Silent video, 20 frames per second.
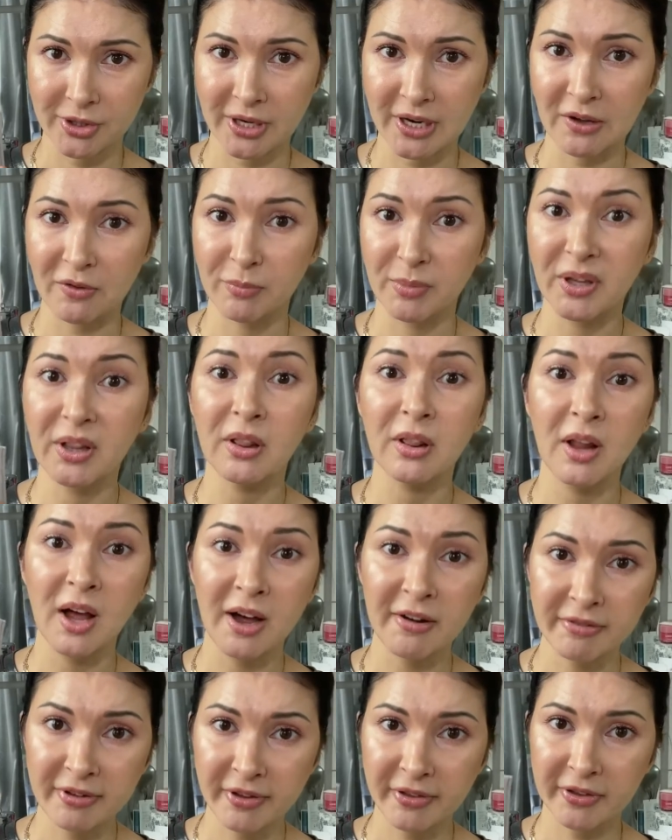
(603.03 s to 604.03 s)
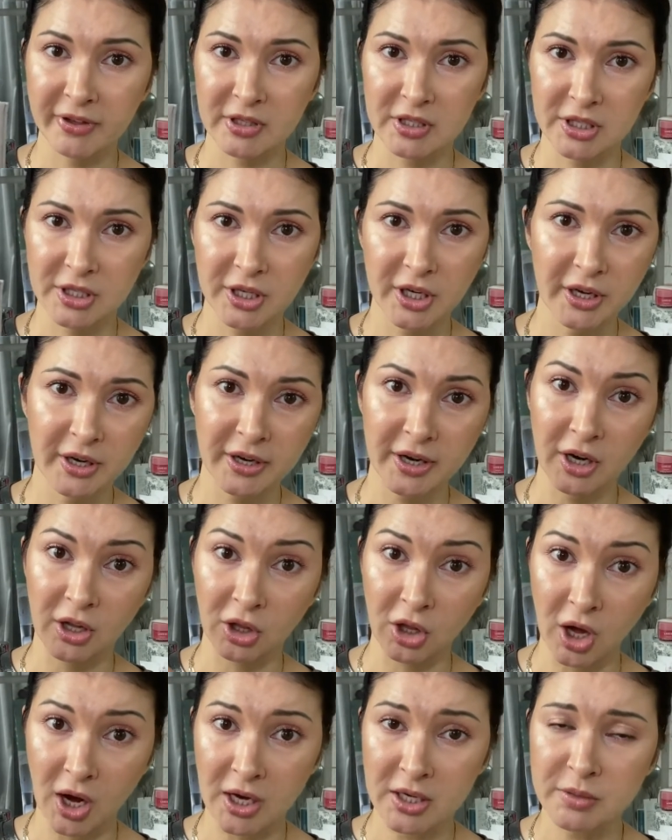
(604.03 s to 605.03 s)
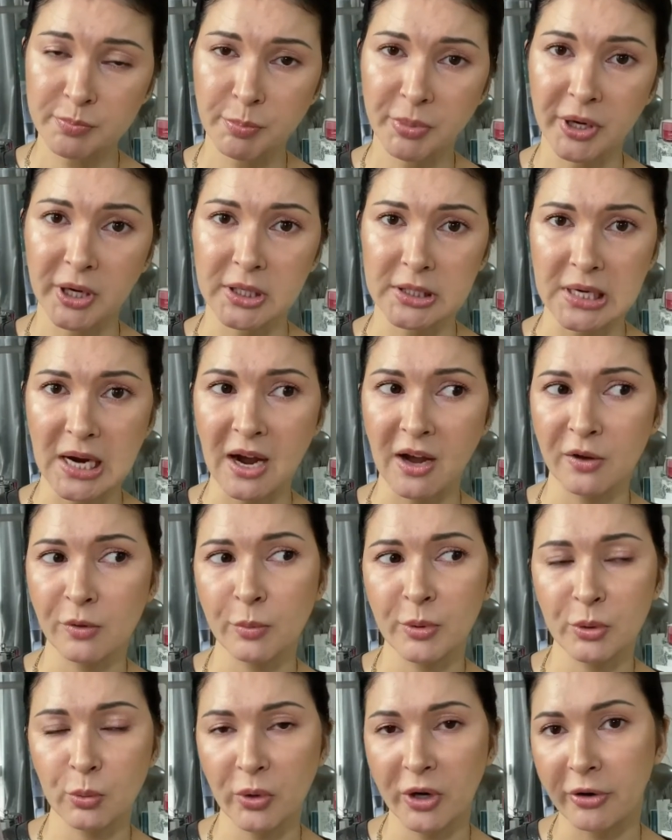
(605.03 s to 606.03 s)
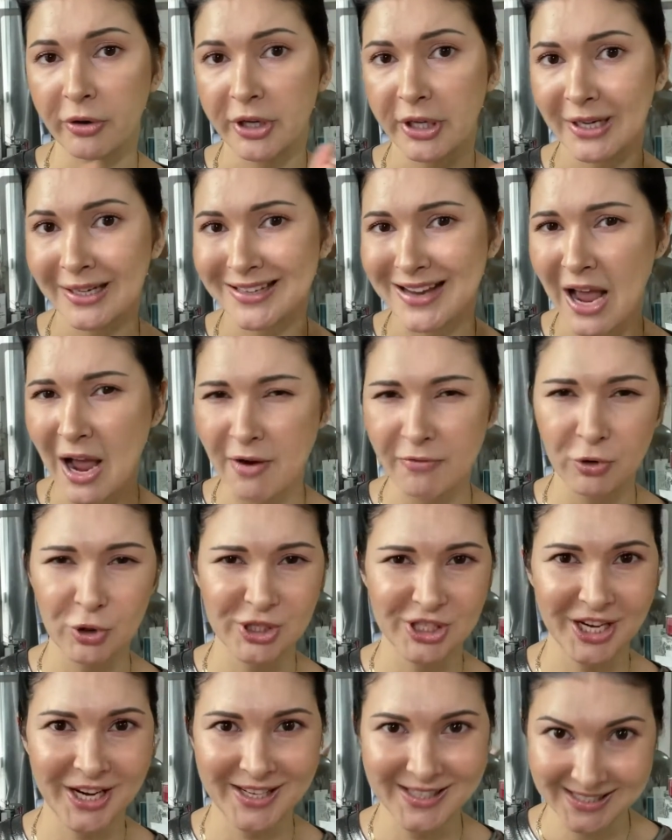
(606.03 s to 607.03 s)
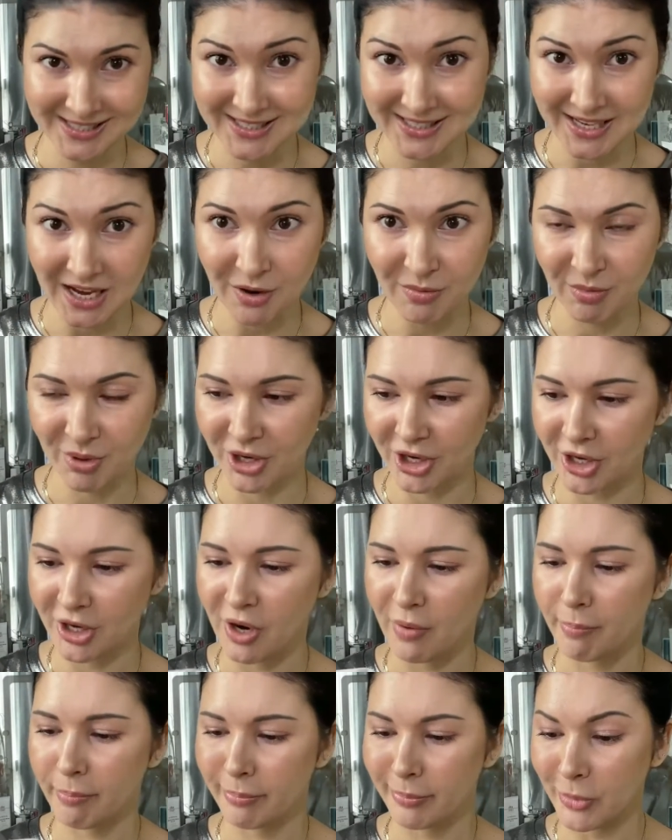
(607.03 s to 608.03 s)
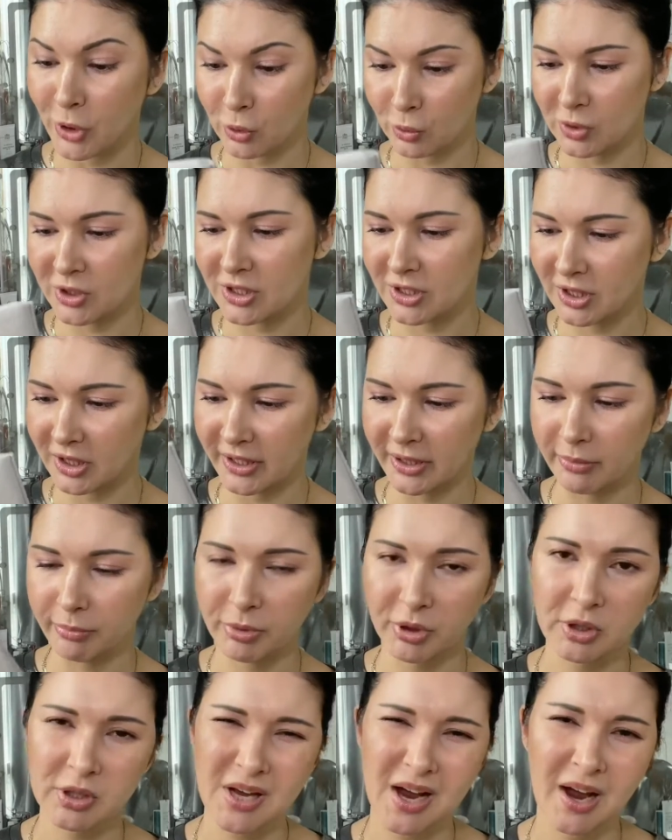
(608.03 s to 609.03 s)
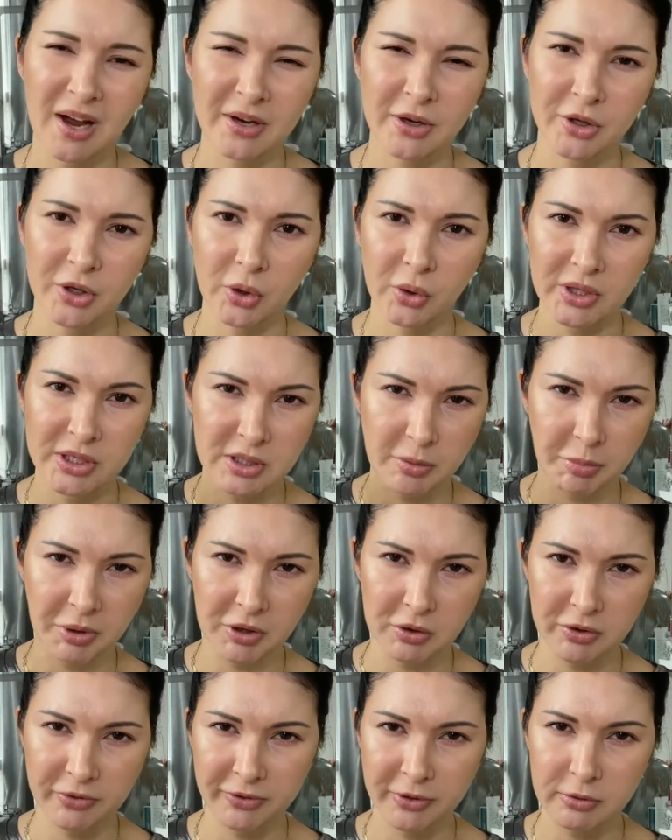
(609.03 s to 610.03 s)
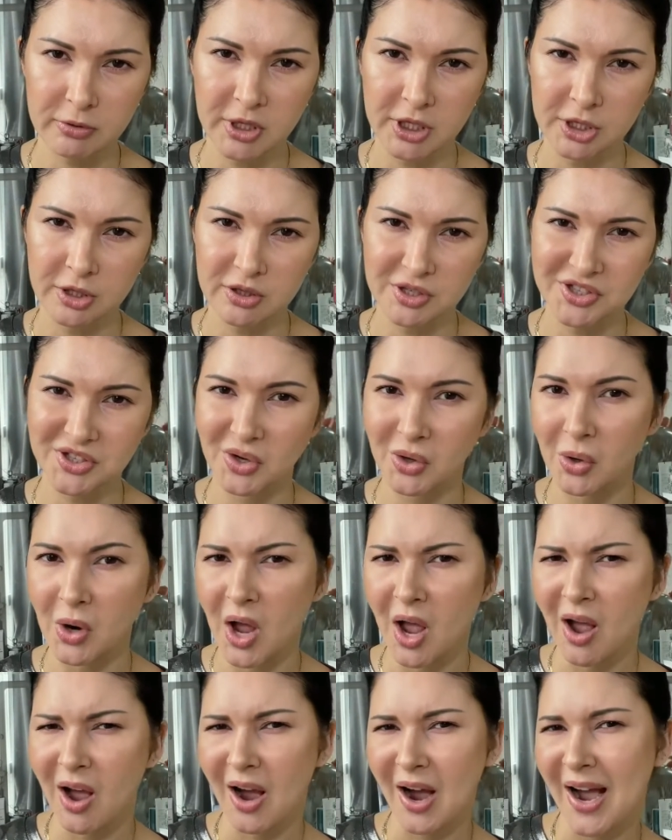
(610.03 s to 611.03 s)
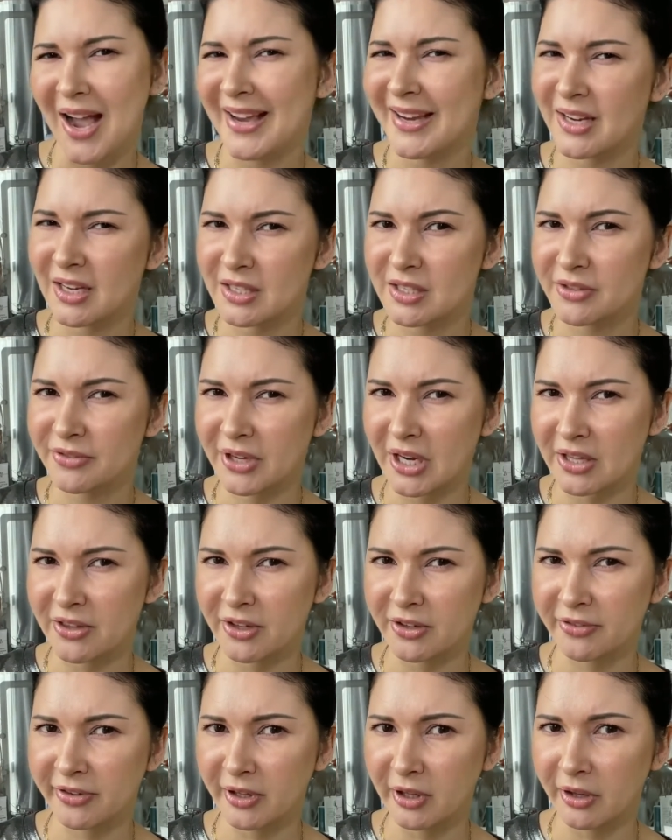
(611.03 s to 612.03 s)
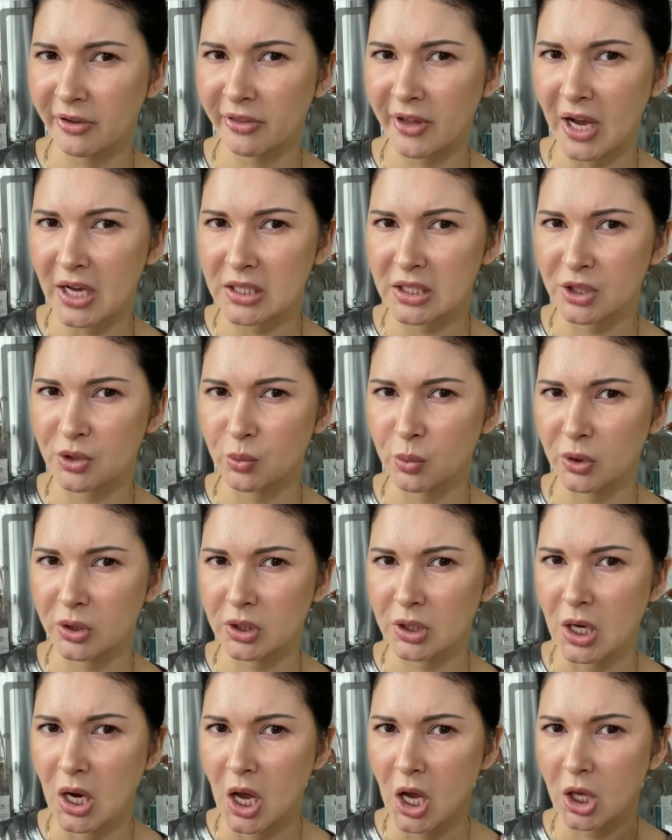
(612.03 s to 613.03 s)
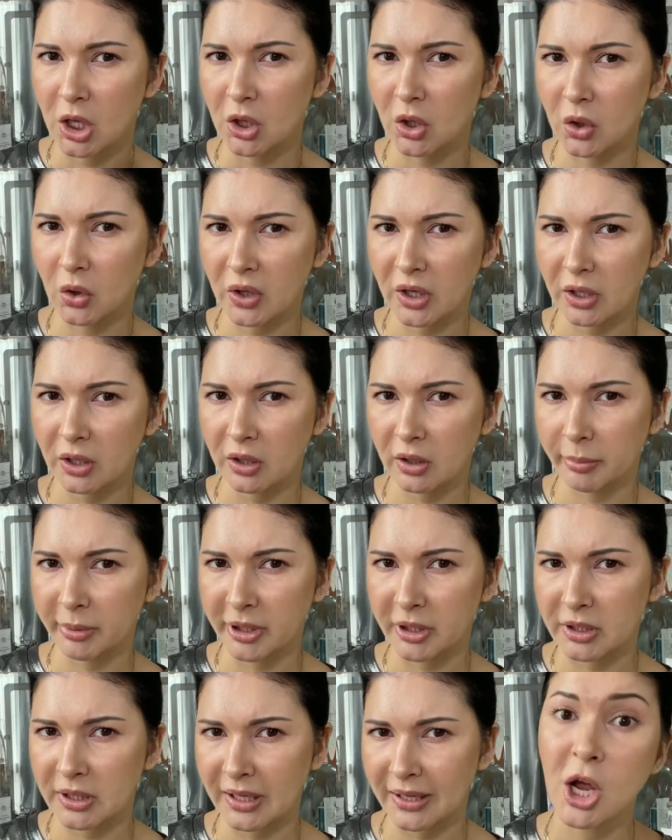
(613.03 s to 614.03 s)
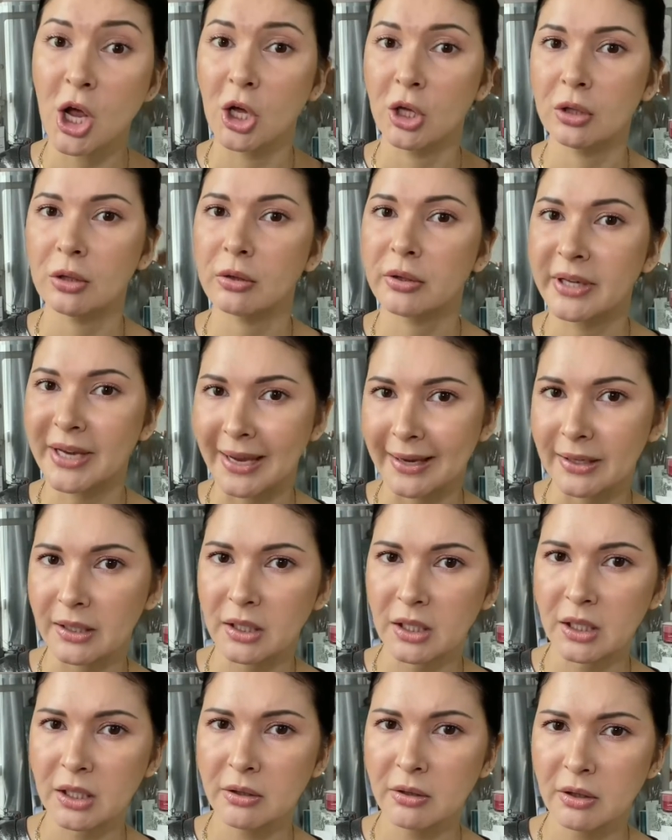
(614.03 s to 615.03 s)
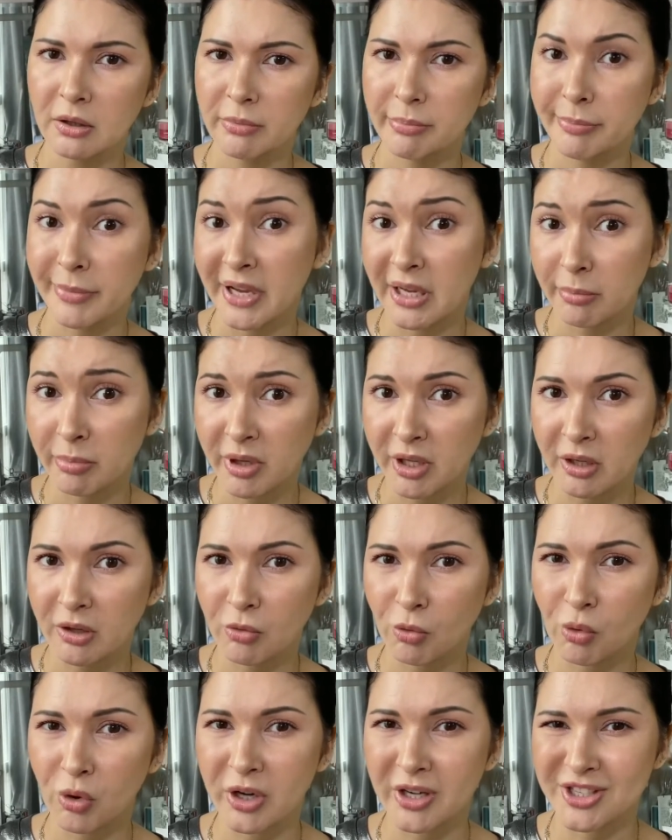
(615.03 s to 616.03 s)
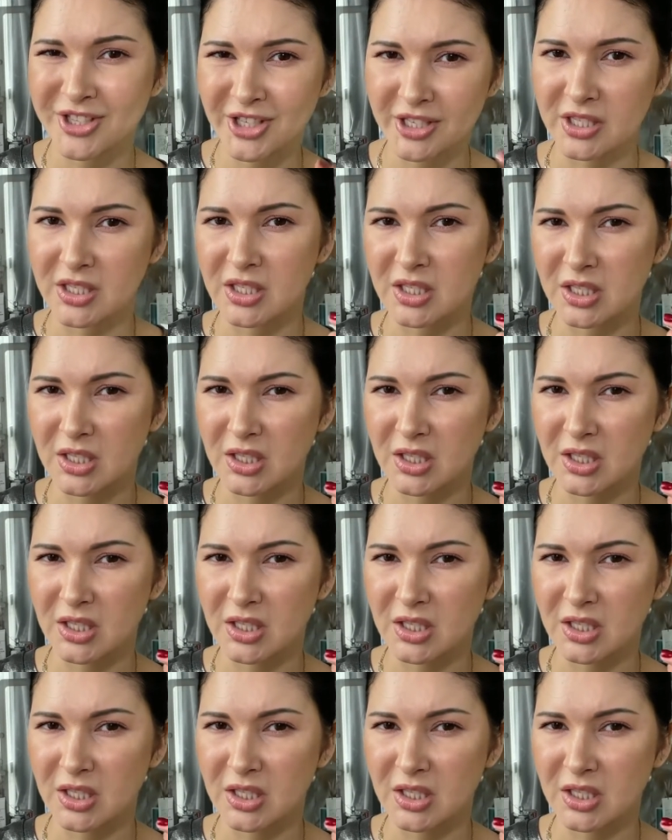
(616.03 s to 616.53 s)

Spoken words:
that I've been loving this year a lot, but I've been wearing it every day in summer, mostly, because I don't know, it's a powder foundation, so I kind of get that feeling that it would look a little bit like, look cakey, maybe, or just